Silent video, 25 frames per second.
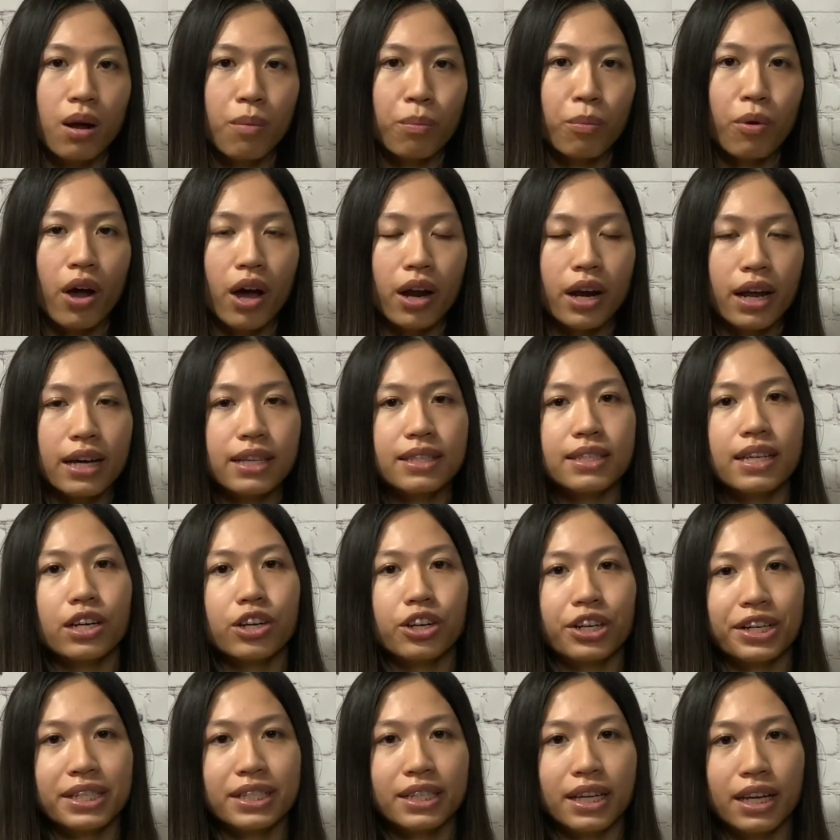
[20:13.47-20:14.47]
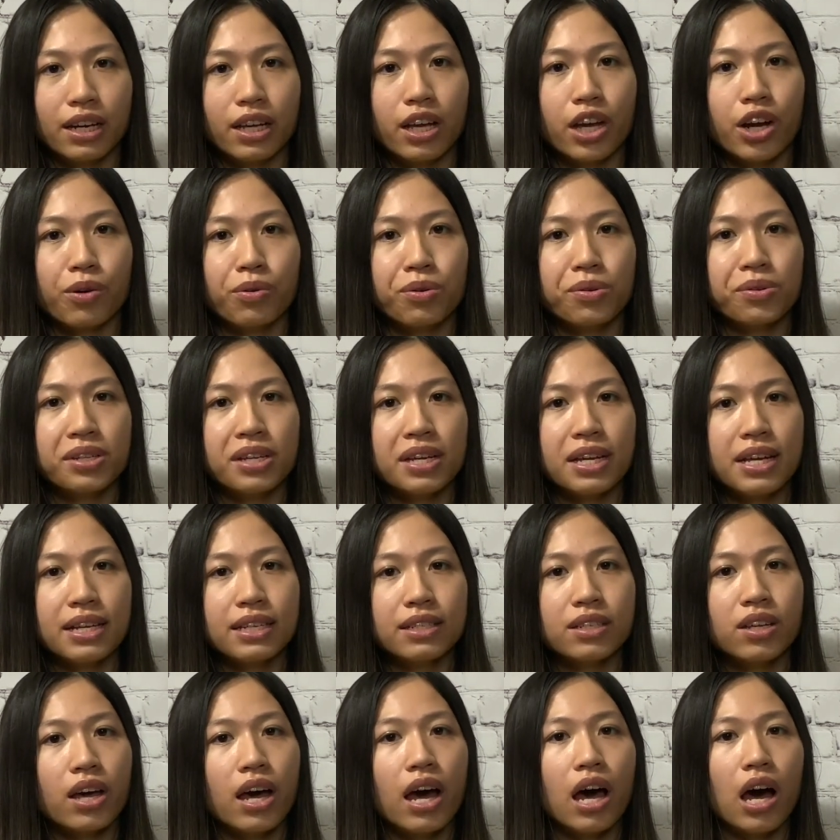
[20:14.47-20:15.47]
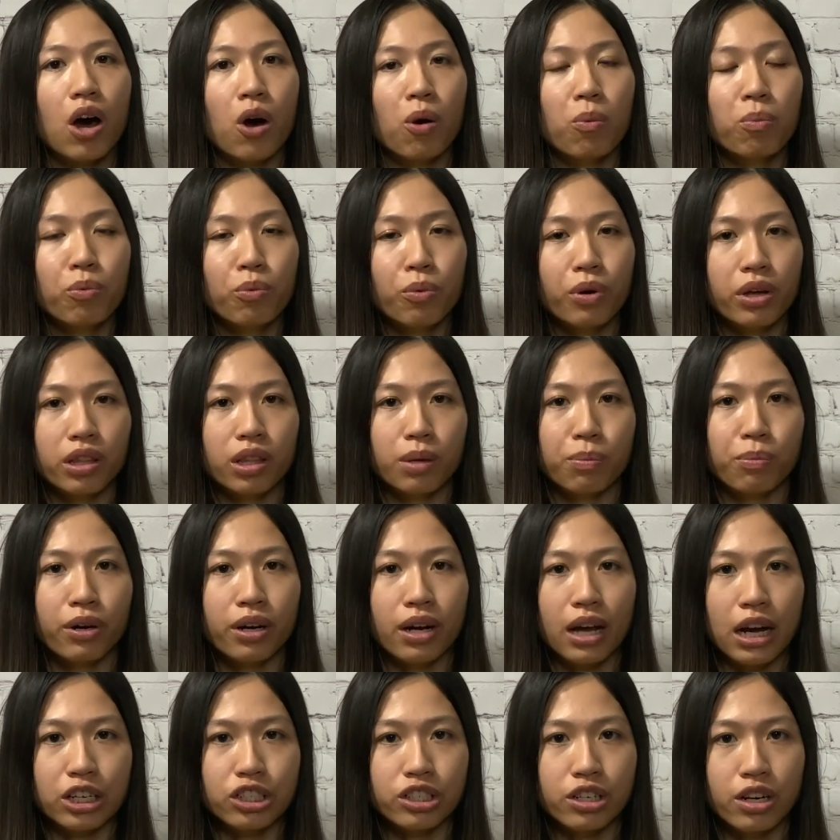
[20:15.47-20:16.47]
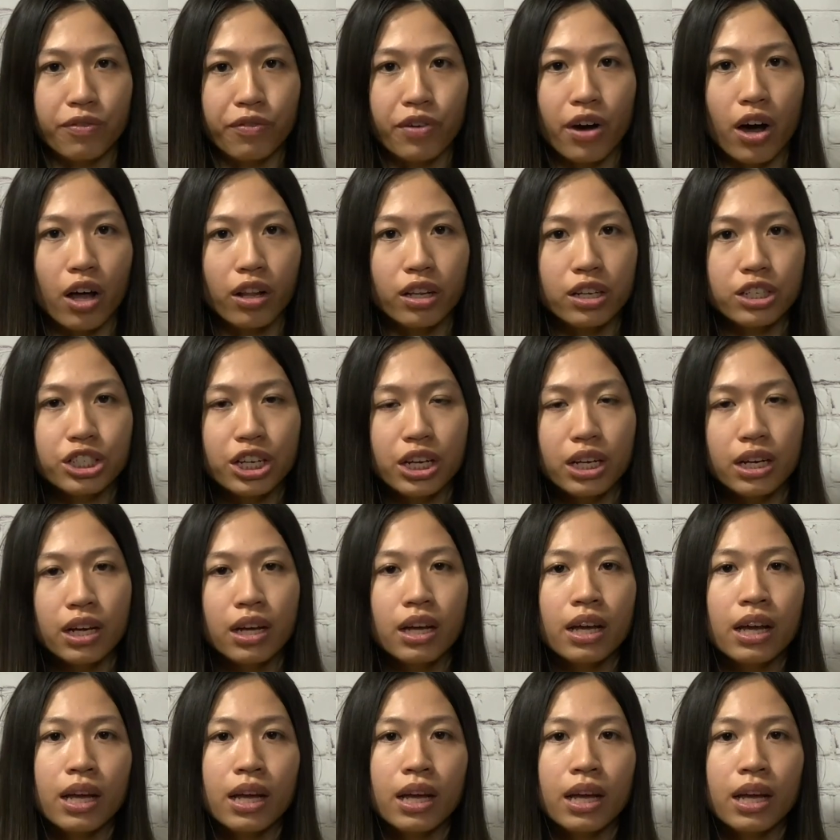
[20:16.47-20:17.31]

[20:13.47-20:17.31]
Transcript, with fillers: products in your skincare routine to help with the production of collagen,